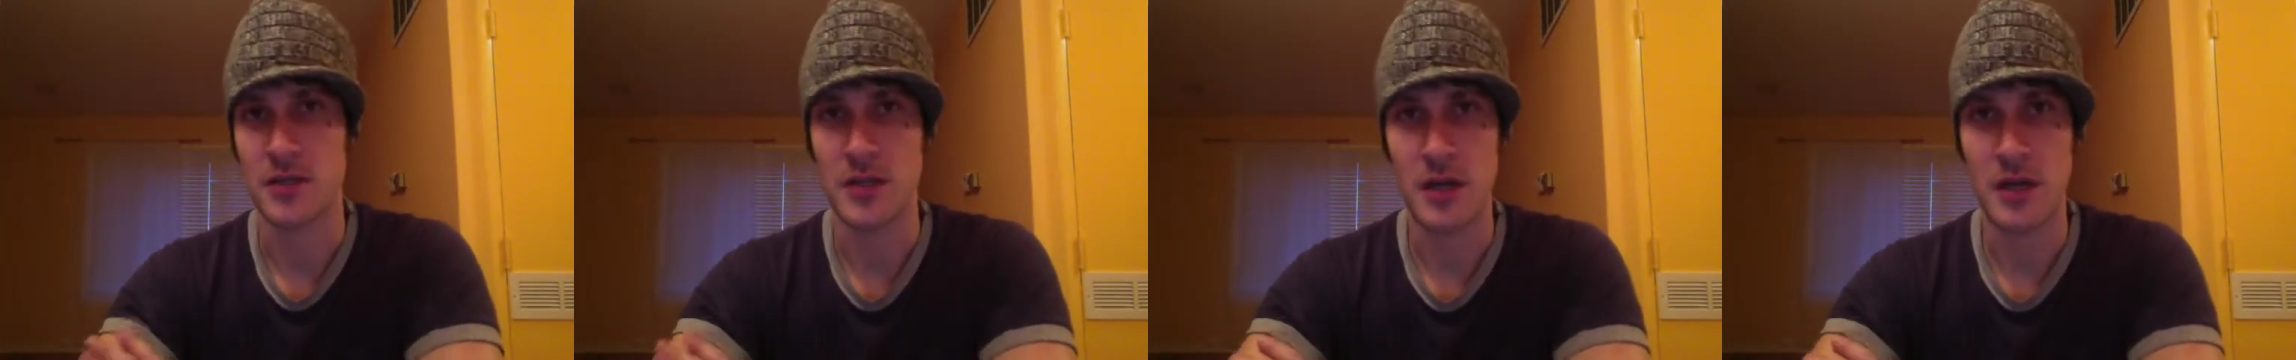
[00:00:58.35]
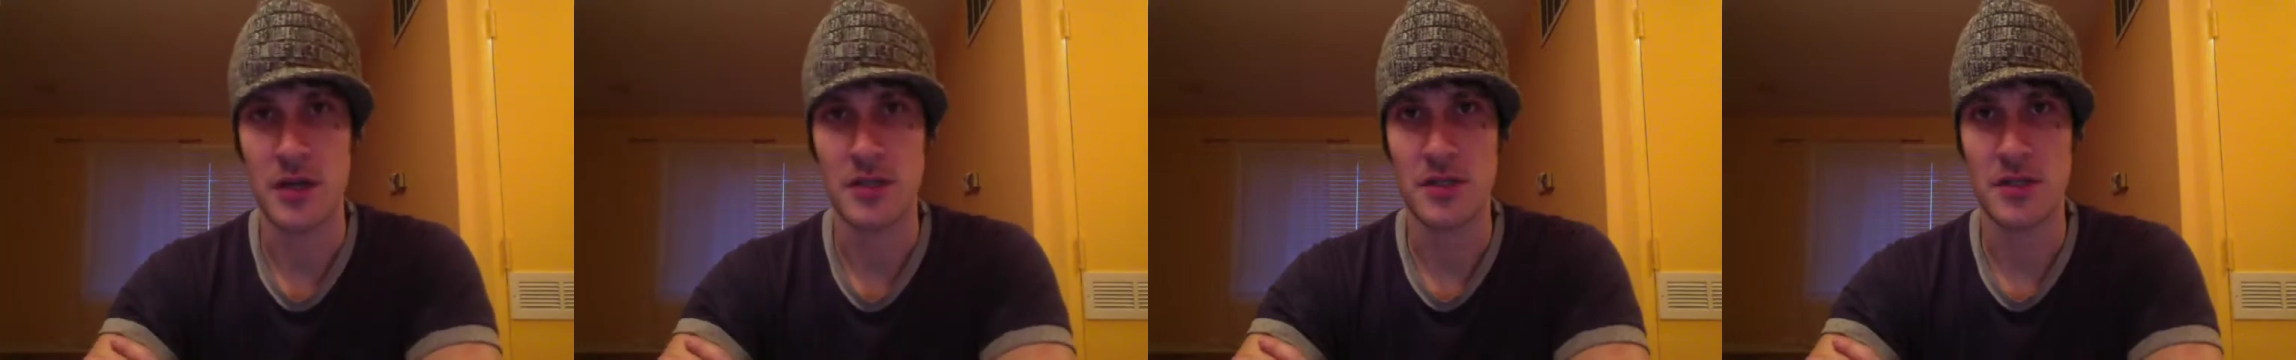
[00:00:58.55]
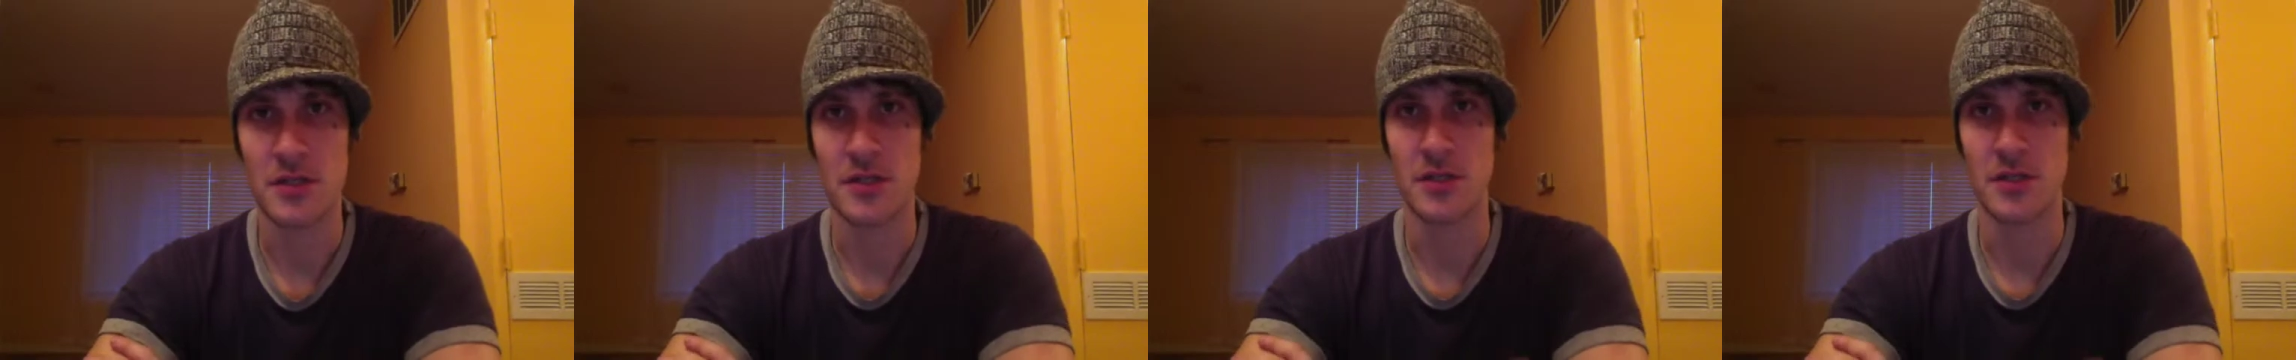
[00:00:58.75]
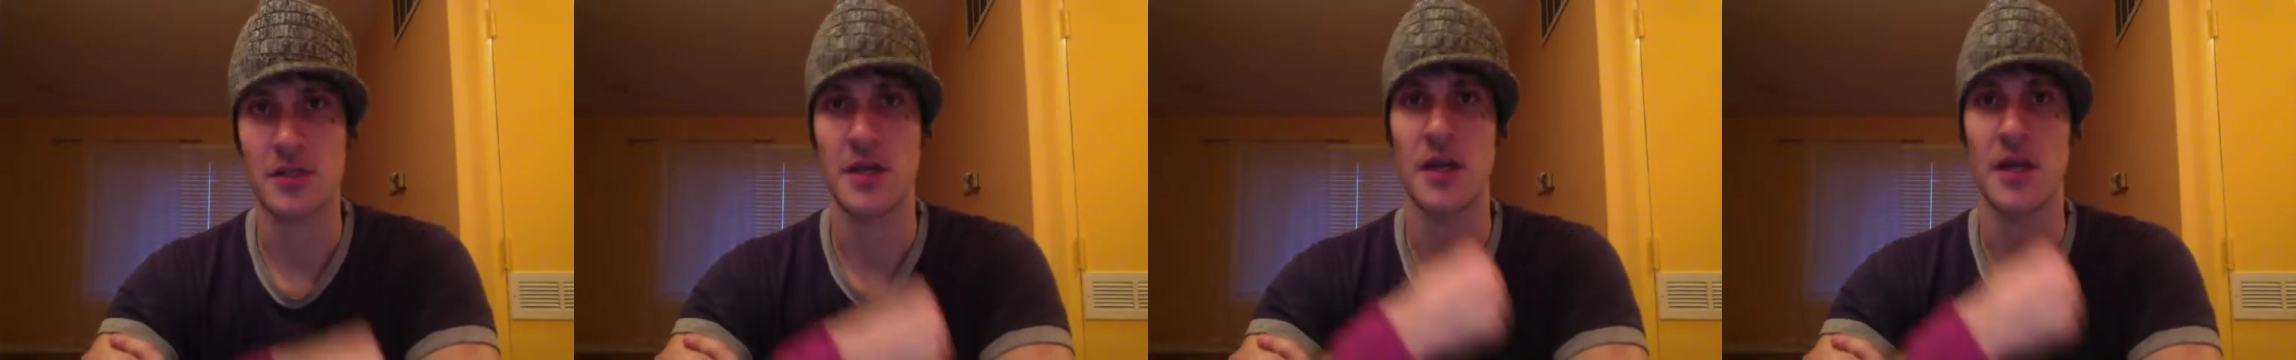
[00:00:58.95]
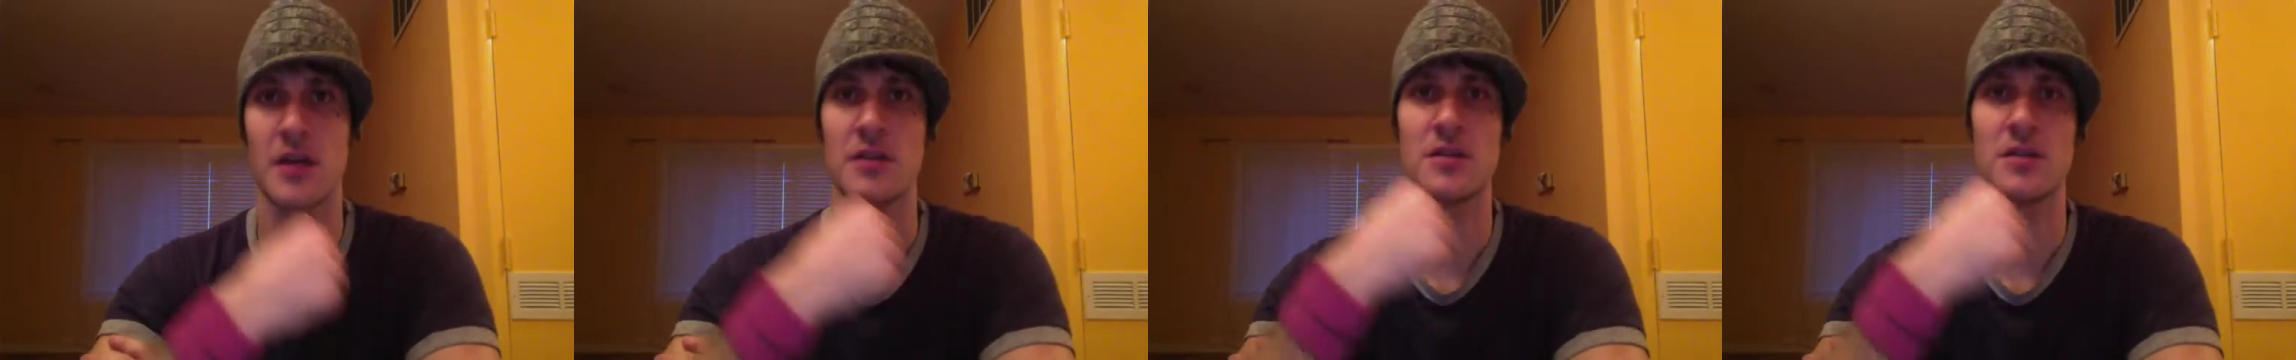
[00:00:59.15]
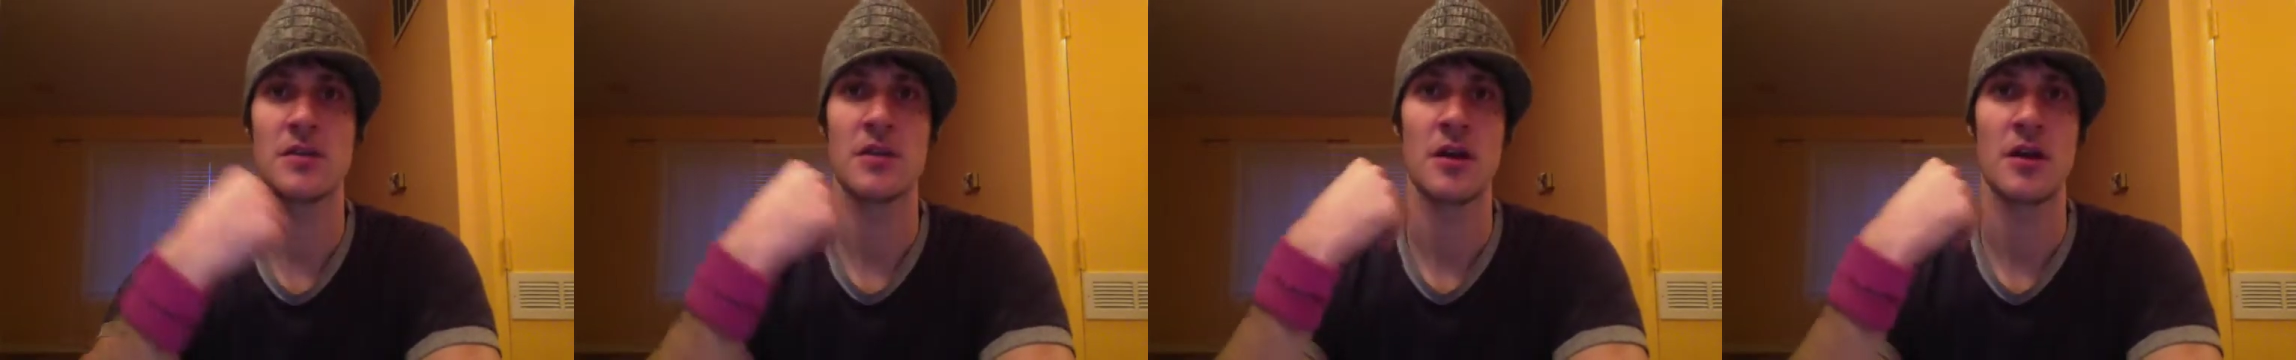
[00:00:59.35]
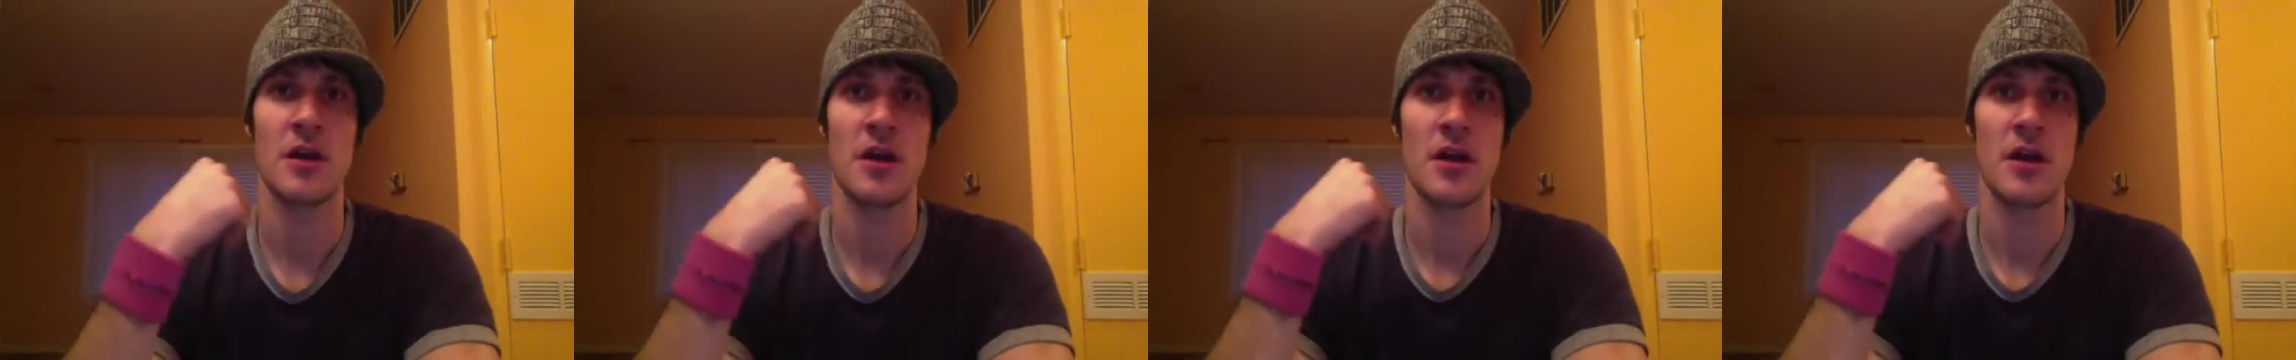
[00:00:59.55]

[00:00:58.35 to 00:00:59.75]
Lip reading: does is it takes